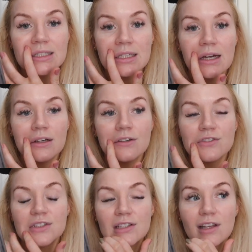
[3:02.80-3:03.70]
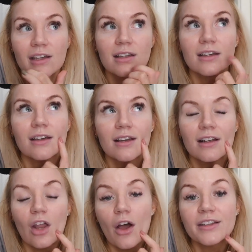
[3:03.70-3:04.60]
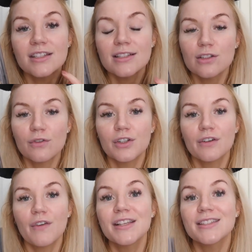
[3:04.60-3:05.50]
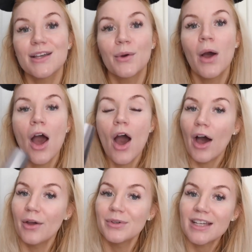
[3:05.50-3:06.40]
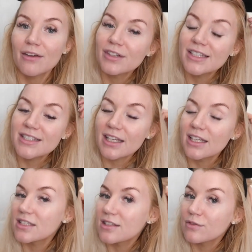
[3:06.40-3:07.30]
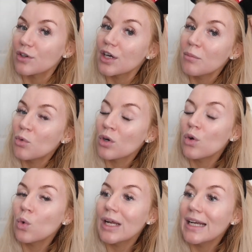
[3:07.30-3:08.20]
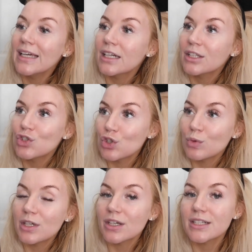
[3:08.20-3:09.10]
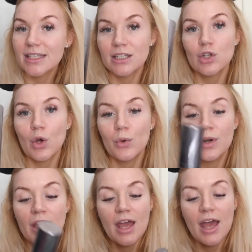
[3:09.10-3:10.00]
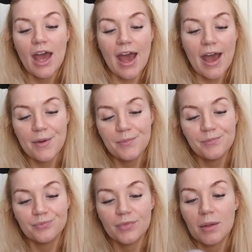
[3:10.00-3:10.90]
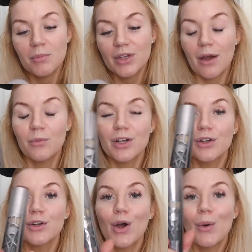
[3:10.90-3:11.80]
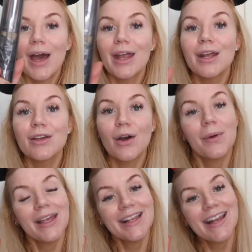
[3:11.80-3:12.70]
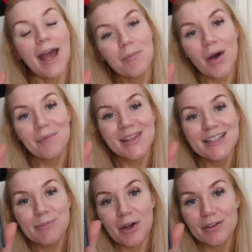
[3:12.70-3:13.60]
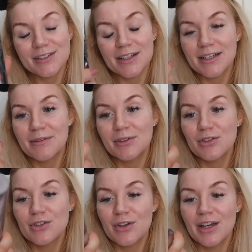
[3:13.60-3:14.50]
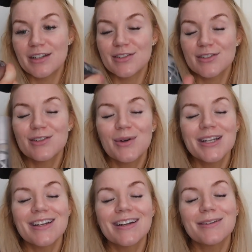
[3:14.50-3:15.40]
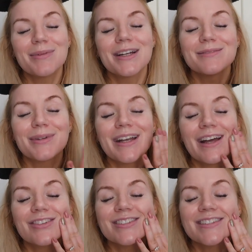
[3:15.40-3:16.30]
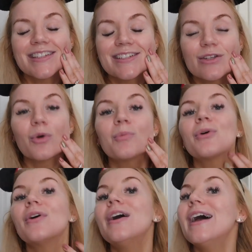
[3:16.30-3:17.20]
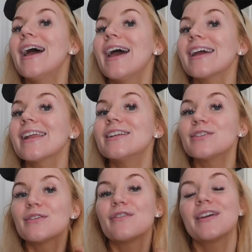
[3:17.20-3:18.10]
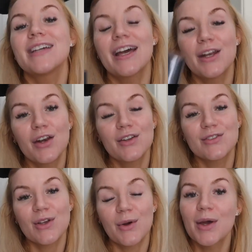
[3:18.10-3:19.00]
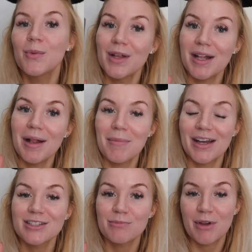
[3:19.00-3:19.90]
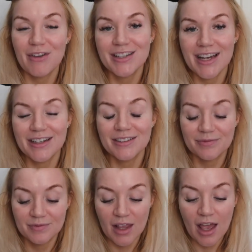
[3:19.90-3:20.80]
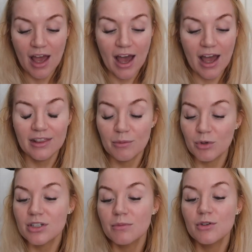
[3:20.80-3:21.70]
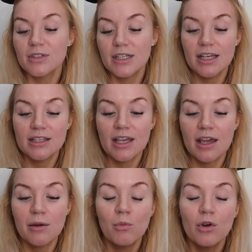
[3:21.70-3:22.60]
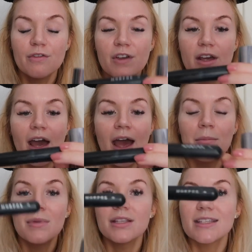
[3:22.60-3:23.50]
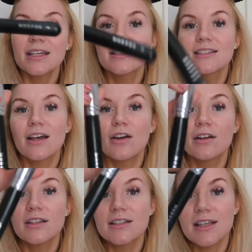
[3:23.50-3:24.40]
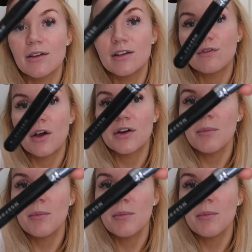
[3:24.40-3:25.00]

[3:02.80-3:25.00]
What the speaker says: to kind of like lines and stuff in your face. So I would definitely say this is for a more oily kind of dewier skin tone. But yeah, we're going to go ahead and go in and pop this product on. I'm going to show you, it does look quite dark compared to my natural skin tone, but again, I do have a fake tan on, so it will match my fake tan. And the brush I'm using is a Morphe M6. I got this out in the Florida